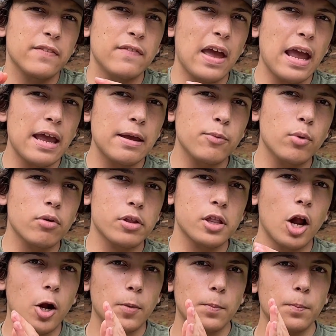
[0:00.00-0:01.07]
they will
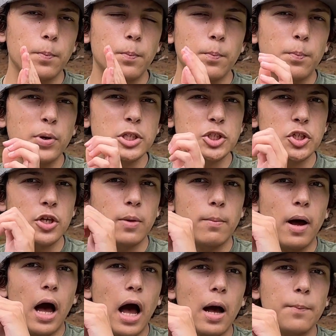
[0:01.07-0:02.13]
start pushing
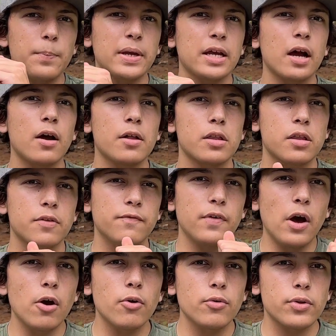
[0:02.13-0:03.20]
them up because
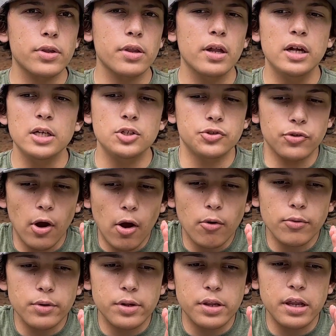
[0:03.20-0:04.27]
those
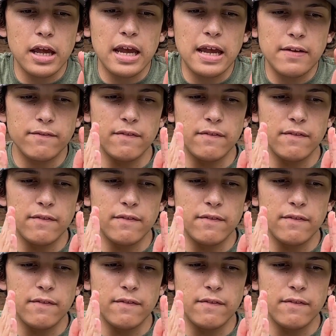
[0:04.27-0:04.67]
drones in